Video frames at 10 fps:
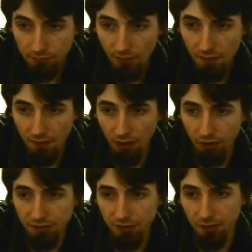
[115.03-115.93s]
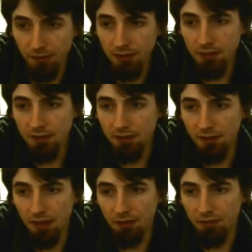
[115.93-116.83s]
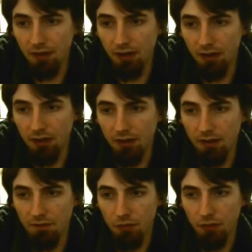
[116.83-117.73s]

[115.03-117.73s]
then also that if